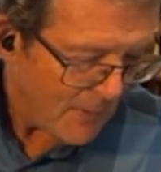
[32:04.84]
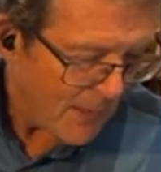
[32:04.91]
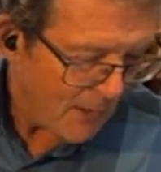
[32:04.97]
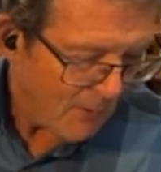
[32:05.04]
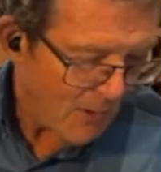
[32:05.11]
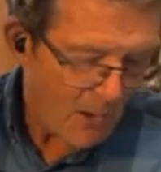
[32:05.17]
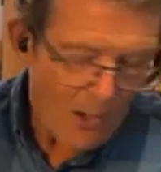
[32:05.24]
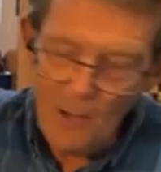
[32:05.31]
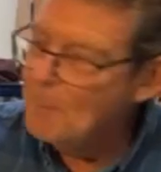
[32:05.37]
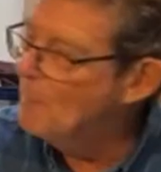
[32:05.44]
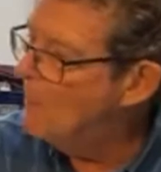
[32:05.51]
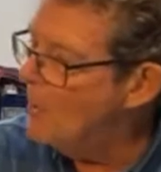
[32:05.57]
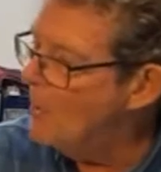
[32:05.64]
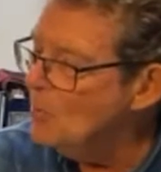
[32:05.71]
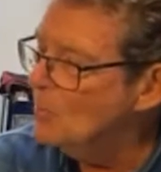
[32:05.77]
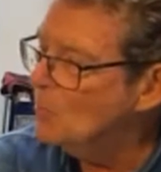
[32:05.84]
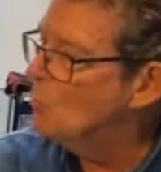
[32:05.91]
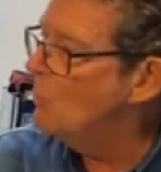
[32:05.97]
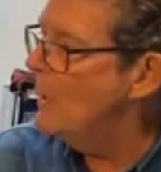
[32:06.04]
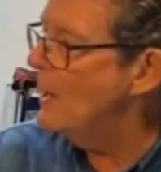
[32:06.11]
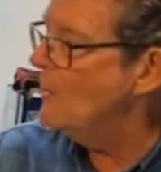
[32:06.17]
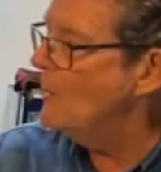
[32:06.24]
There are both
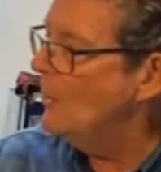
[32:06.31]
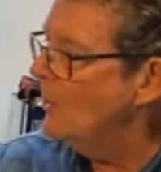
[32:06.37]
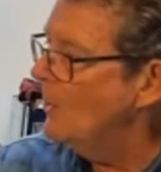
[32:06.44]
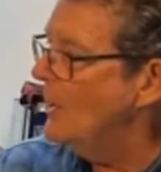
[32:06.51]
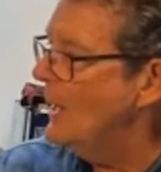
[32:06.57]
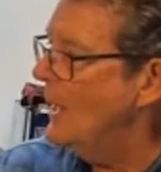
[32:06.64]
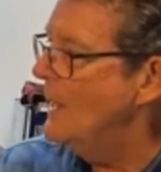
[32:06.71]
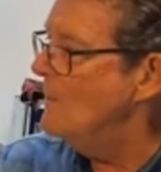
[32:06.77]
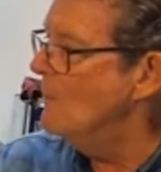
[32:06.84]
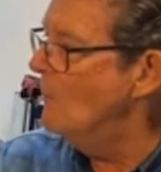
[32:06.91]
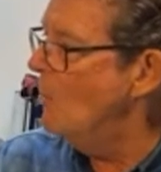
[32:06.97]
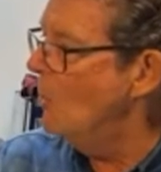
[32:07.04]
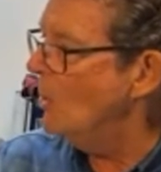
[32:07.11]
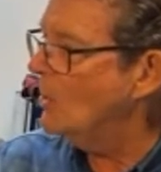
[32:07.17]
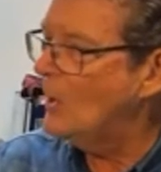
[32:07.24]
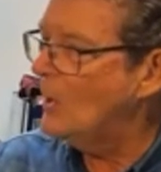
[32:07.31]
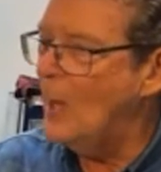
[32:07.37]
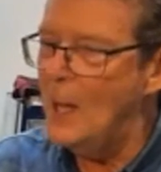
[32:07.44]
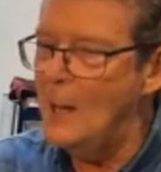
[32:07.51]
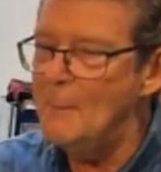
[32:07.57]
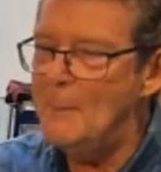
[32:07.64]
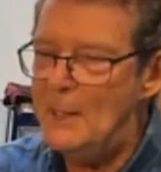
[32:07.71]
rarer and more
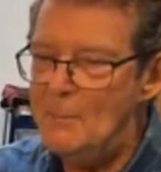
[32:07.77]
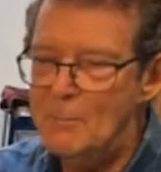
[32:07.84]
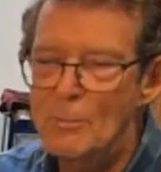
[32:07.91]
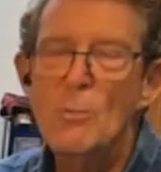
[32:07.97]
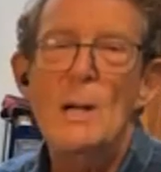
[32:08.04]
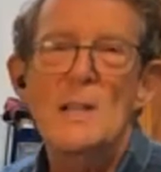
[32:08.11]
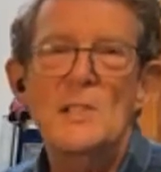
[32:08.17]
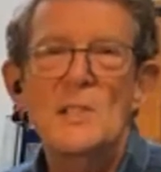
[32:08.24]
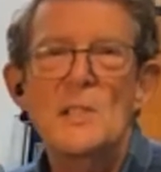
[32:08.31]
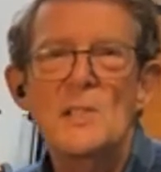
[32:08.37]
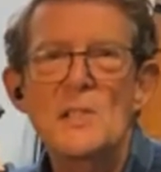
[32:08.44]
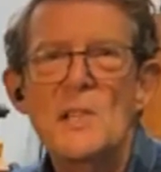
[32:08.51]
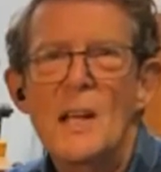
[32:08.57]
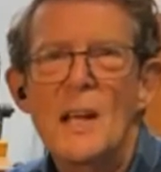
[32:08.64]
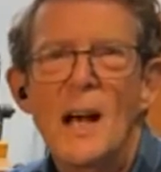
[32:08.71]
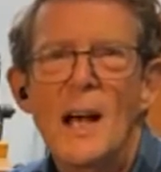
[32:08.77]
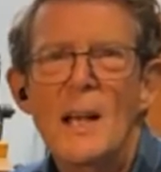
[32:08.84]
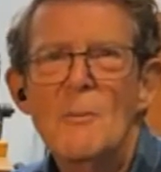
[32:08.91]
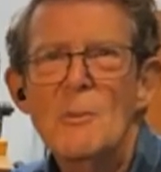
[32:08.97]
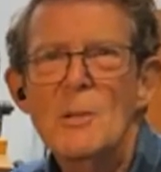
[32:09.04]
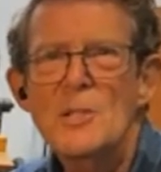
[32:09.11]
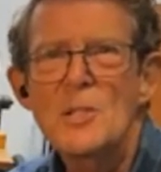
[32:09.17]
common presses.
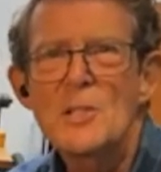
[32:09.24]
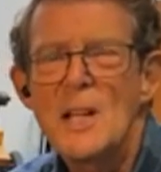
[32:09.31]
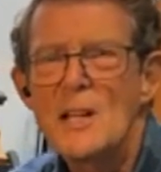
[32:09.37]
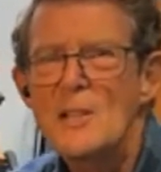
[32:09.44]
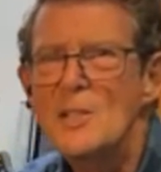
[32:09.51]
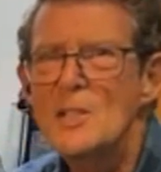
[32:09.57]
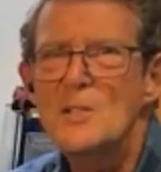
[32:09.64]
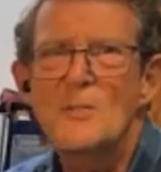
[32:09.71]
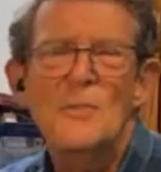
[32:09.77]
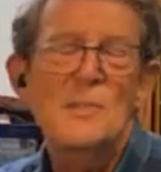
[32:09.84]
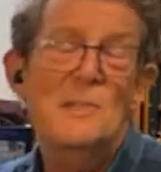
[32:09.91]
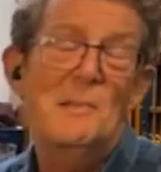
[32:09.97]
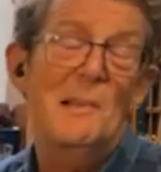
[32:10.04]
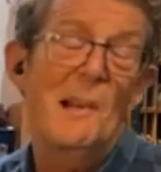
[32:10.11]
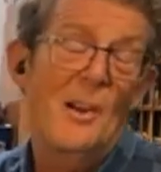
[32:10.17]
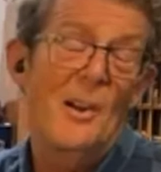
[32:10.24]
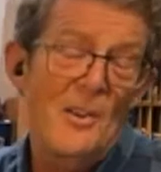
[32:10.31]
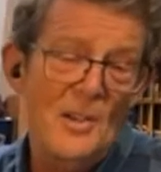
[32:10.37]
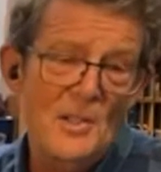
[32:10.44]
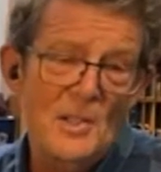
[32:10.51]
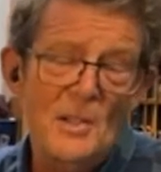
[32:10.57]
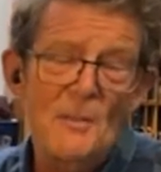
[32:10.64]
I would say, just for
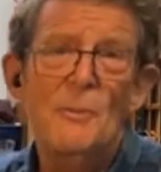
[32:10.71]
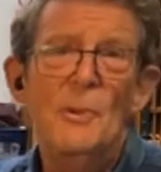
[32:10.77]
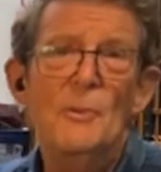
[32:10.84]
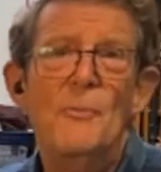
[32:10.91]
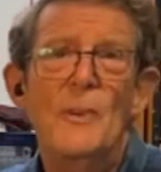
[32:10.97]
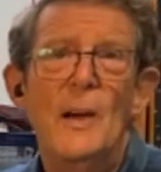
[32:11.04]
starters, if you